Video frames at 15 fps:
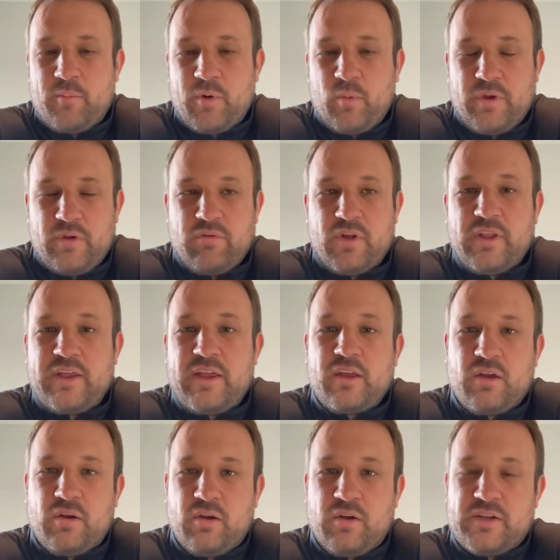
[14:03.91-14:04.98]
we really
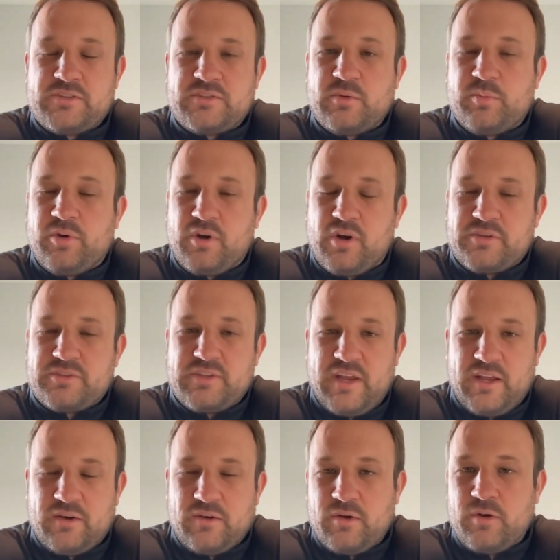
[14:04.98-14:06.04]
encourage to put our
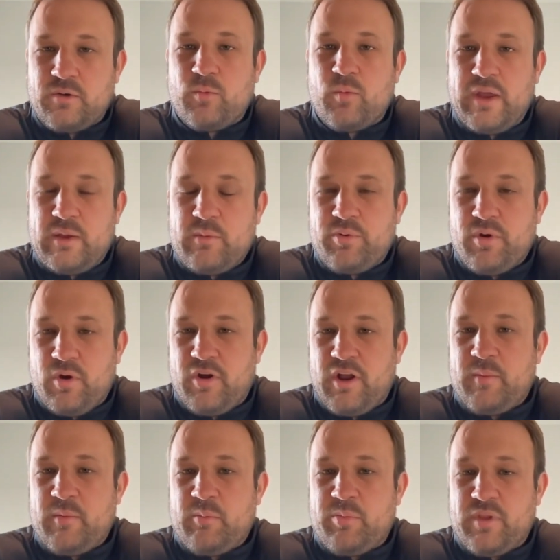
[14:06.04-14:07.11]
standard weight
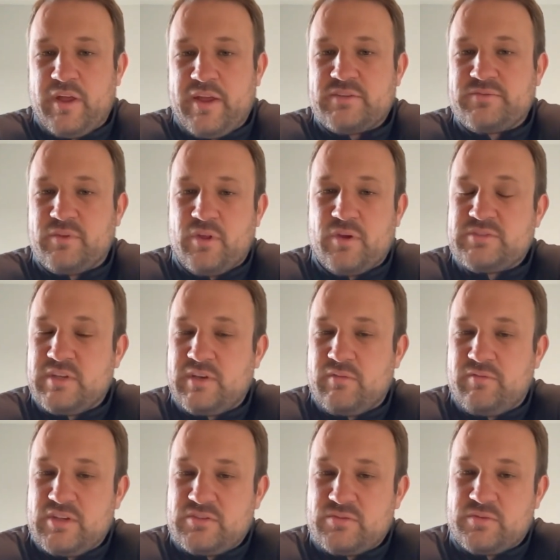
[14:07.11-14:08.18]
program in place for those
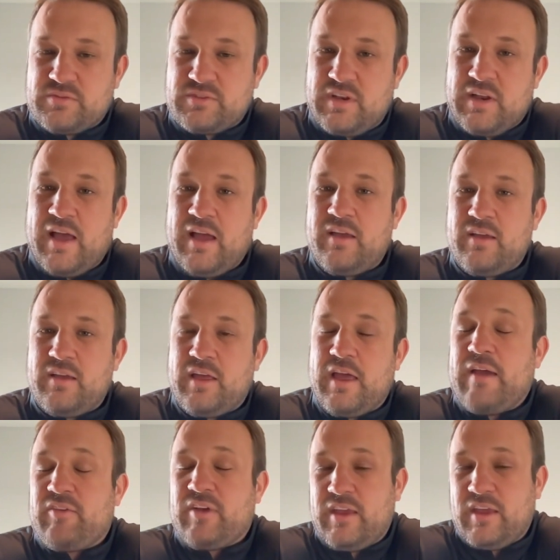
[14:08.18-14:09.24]
individuals that
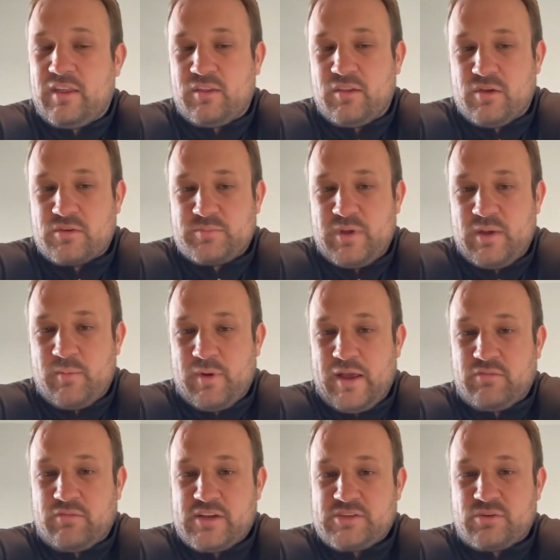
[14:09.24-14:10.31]
haven't hit those BMI
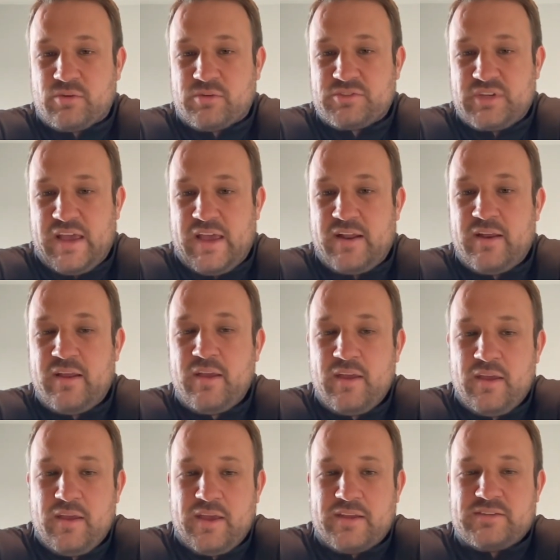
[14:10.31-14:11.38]
thresholds yet,
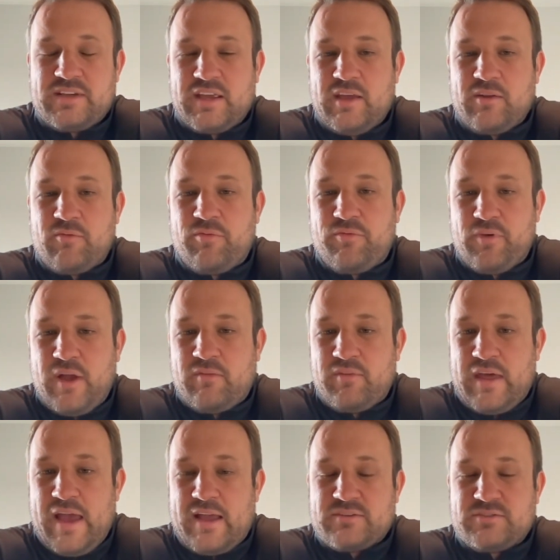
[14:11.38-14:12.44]
and to get in front of
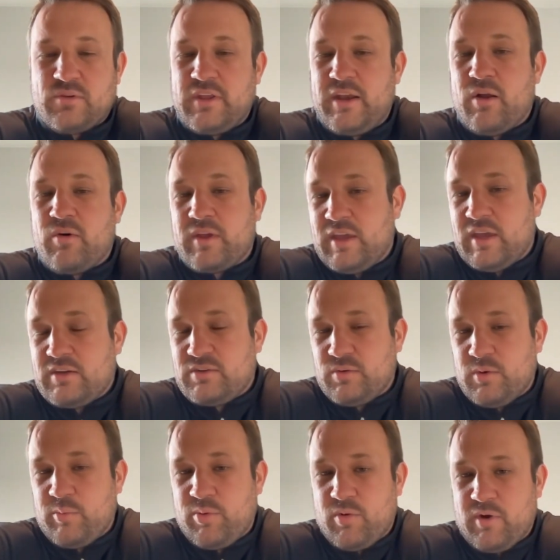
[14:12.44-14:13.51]
that so they don't get
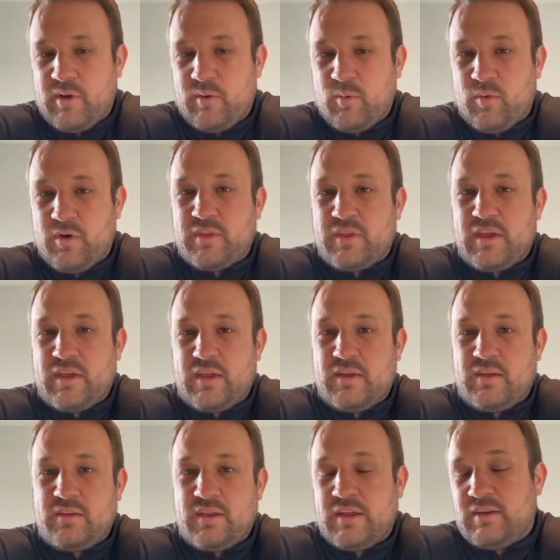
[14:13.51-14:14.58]
to a point where
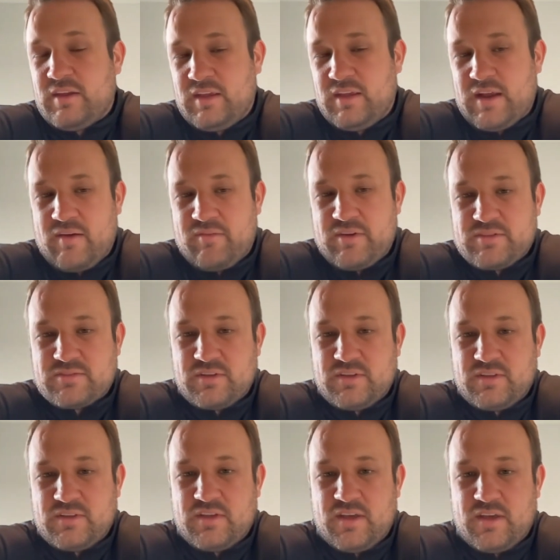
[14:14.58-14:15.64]
they need, obviously,
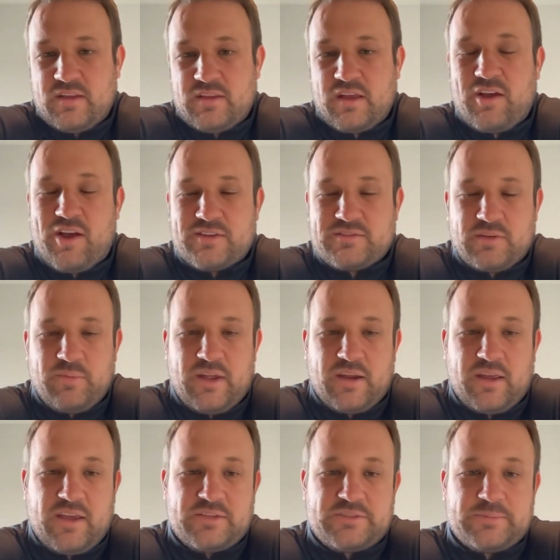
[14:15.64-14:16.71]
the costly
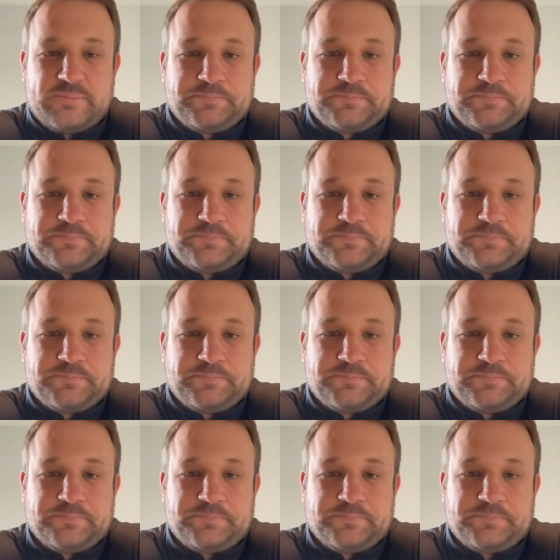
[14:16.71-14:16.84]
medication.